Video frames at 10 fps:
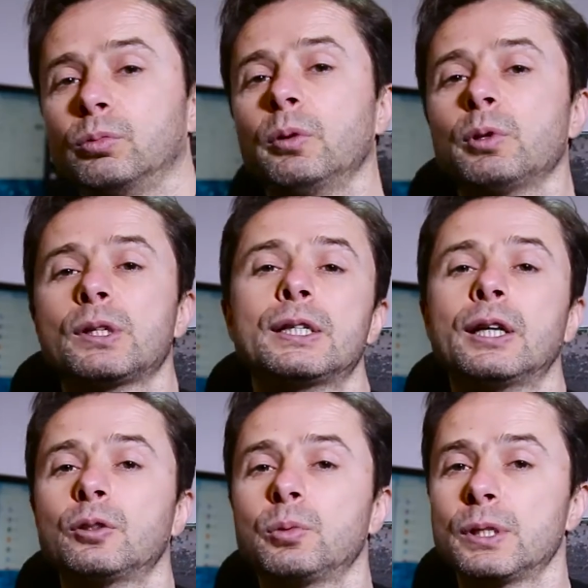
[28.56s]
We will
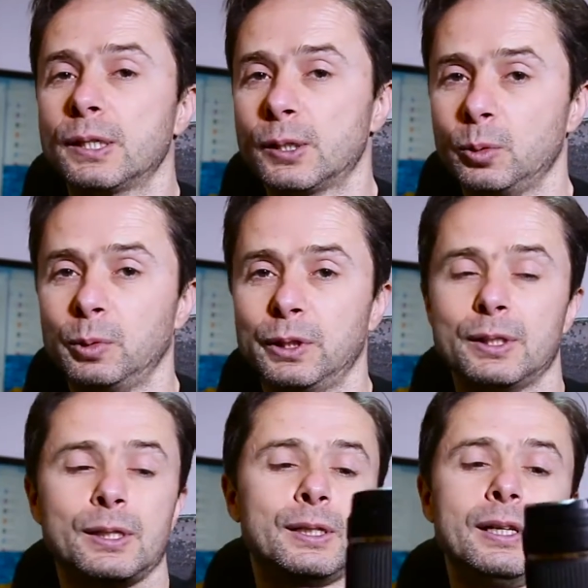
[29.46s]
start with the zoom
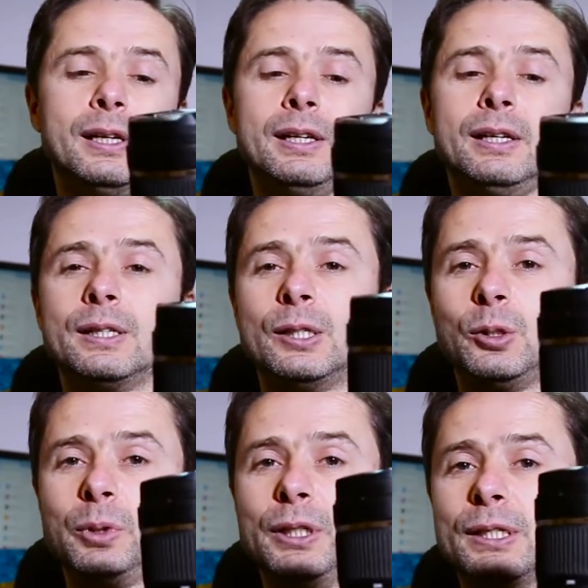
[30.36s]
lenses.
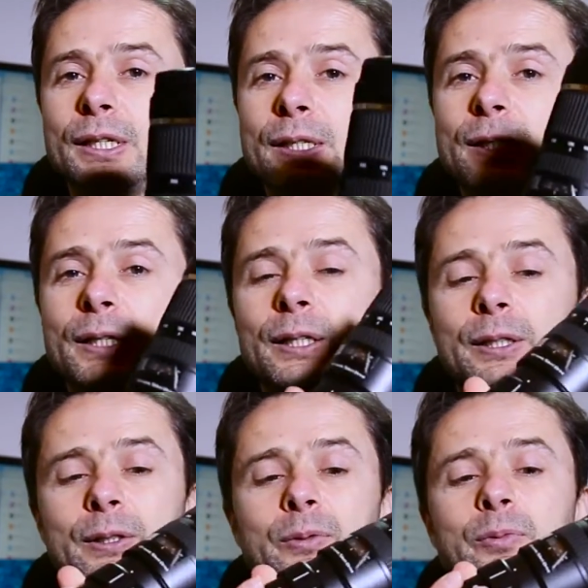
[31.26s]
Zoom lenses
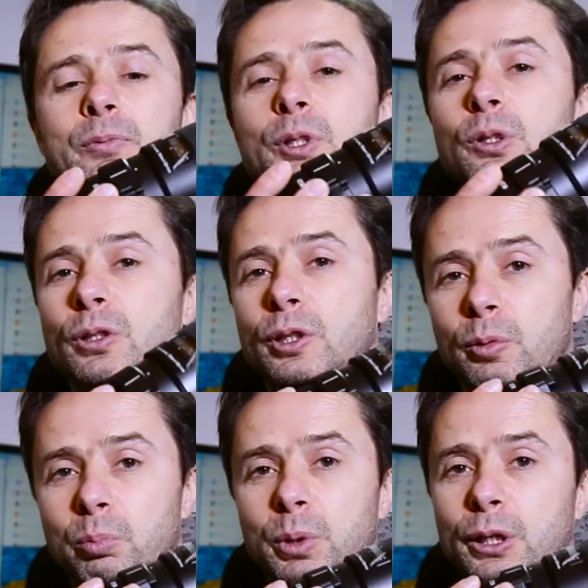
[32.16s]
are
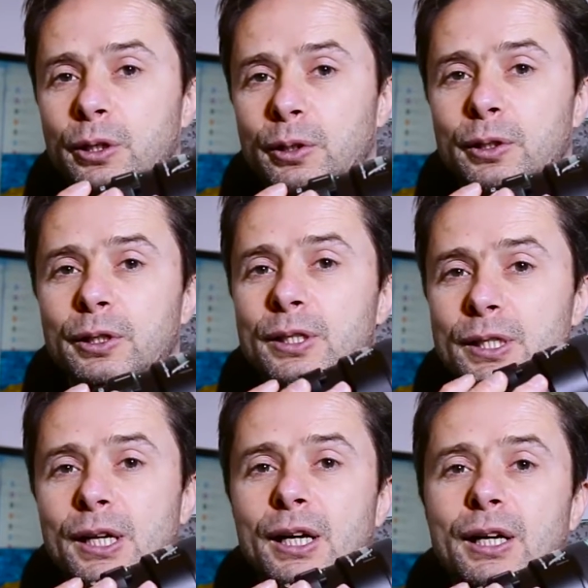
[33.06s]
usually bigger in
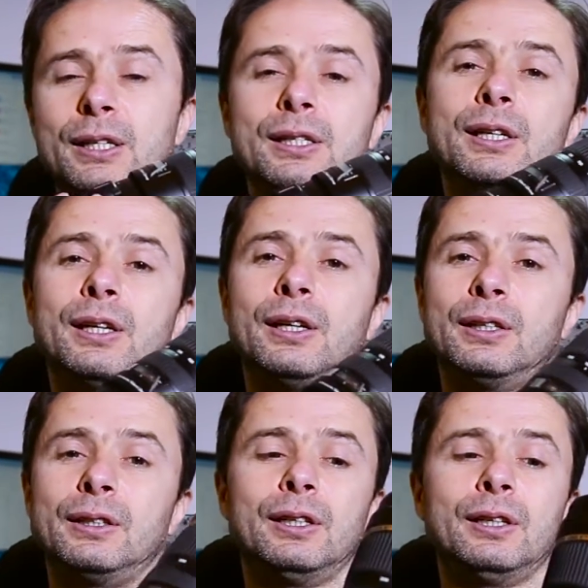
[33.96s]
size
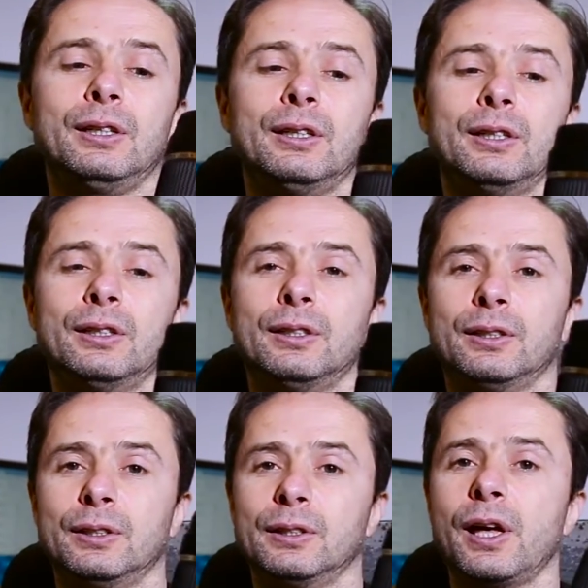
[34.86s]
and they
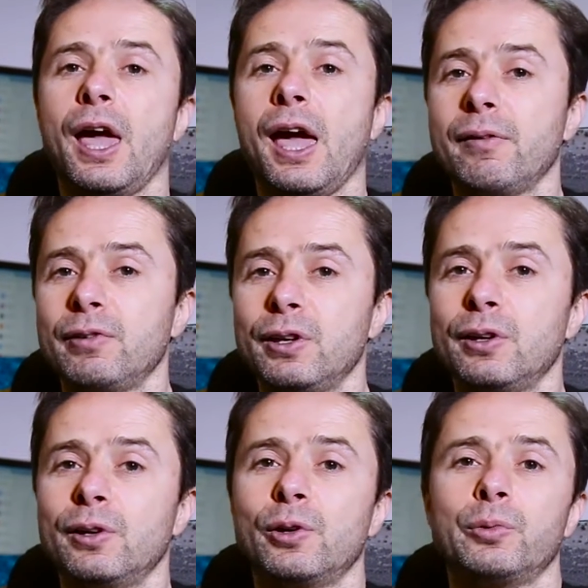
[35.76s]
are
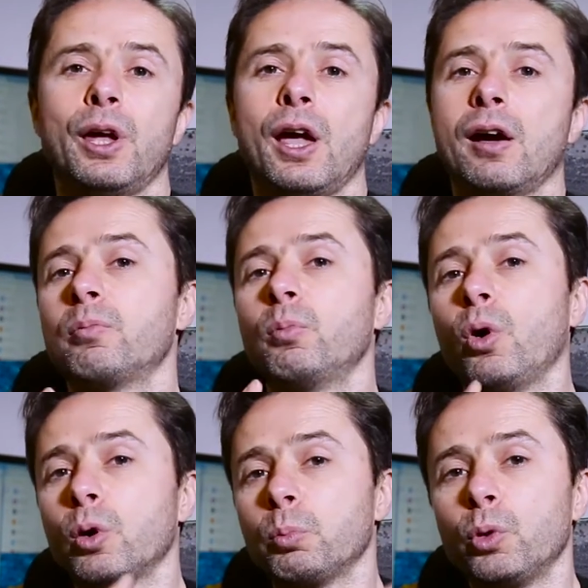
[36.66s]
heavier, they have
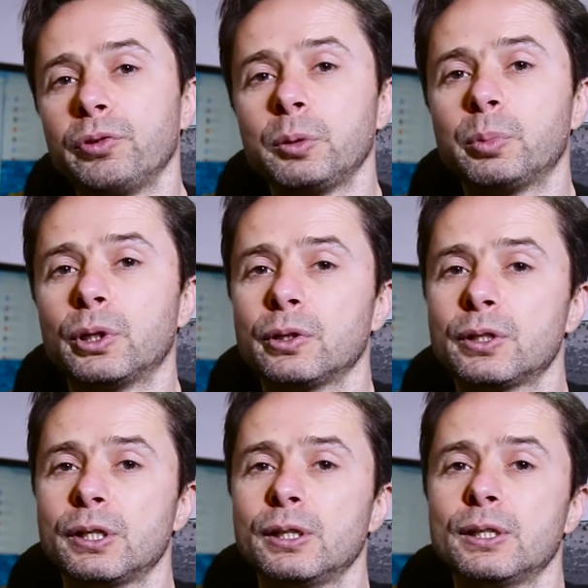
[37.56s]
more moving
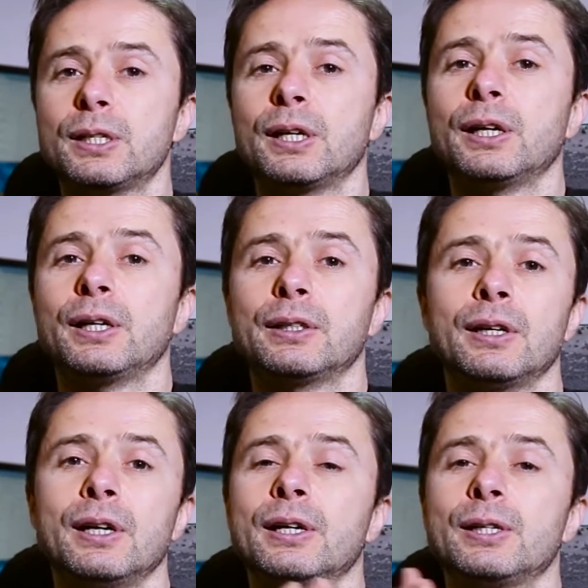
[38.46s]
parts inside,
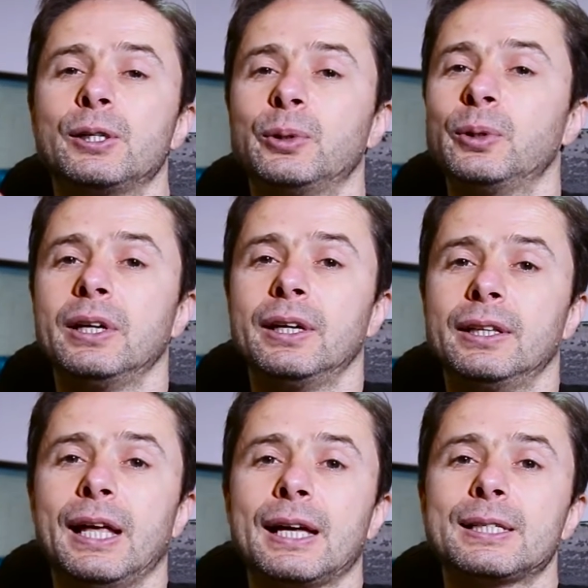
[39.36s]
so
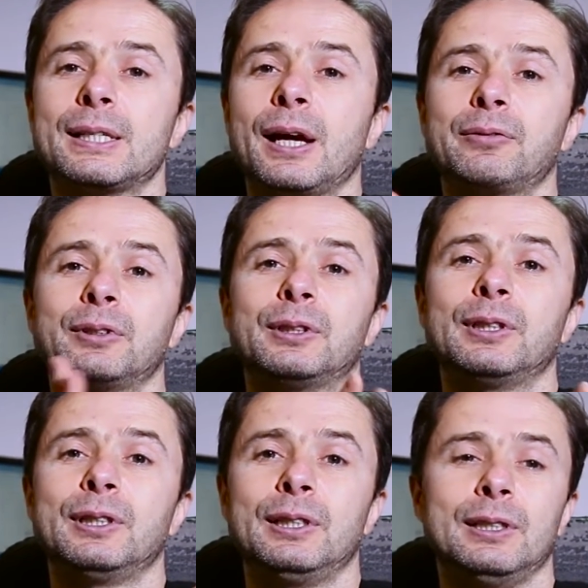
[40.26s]
that's
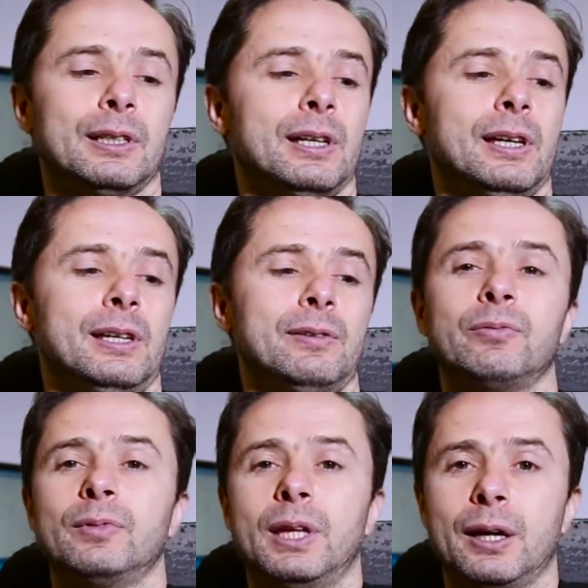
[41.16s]
definitely a
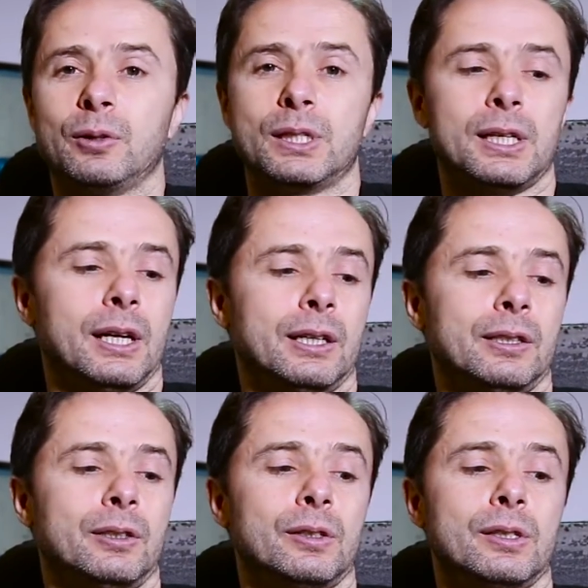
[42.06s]
downside
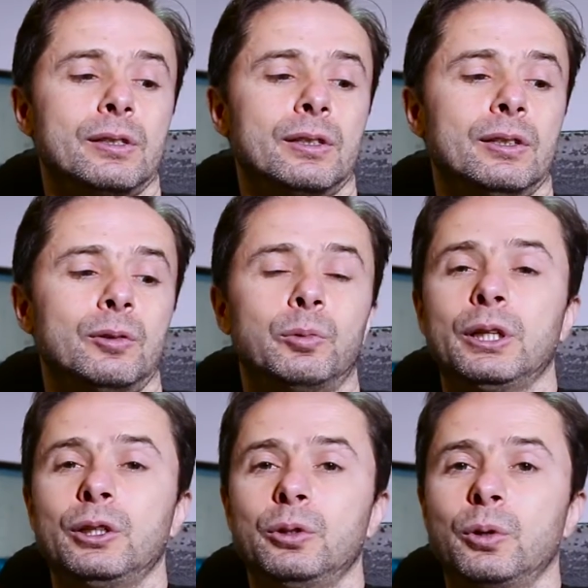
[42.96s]
because
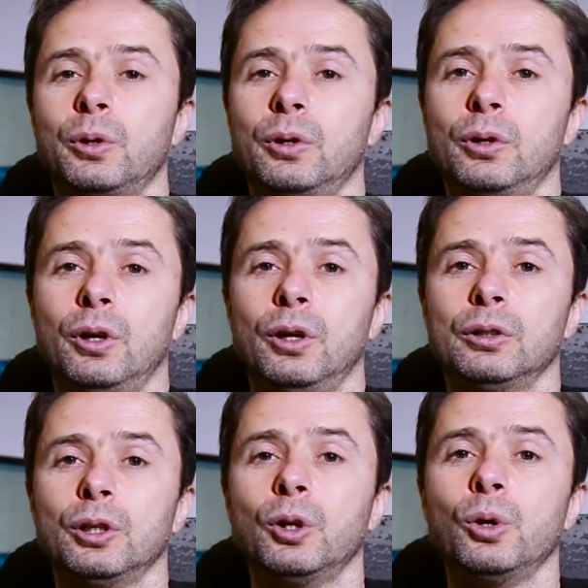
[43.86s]
when you're
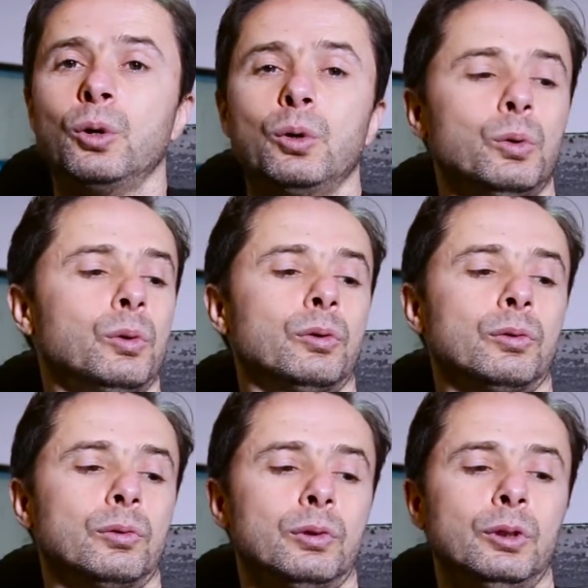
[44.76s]
on the go,
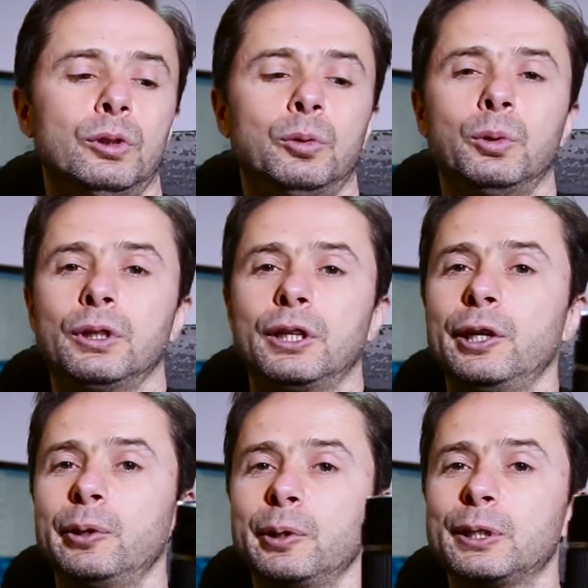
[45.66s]
you don't want to
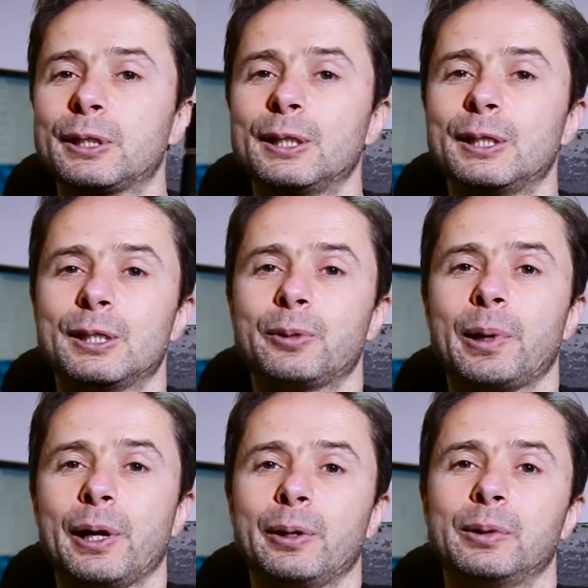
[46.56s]
carry this lens
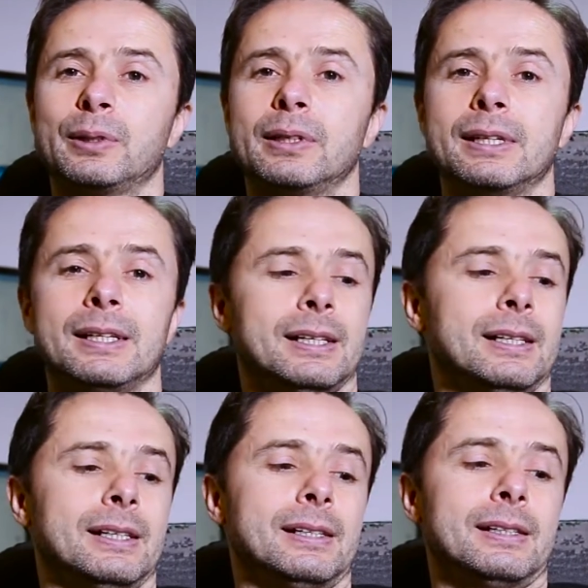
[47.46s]
around,
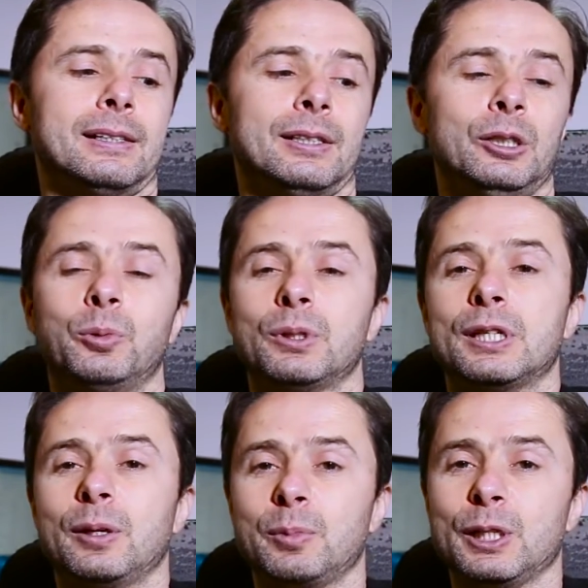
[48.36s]
you want
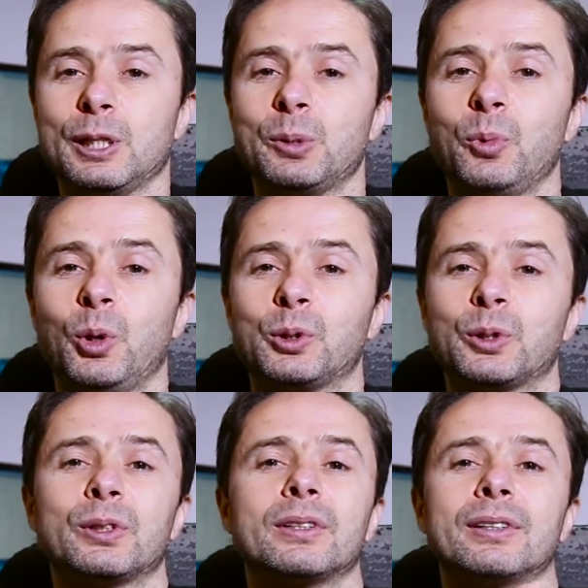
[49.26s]
something
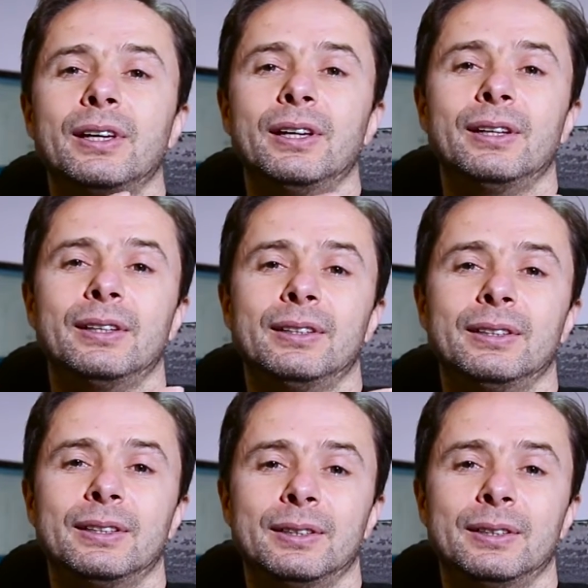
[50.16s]
smaller, and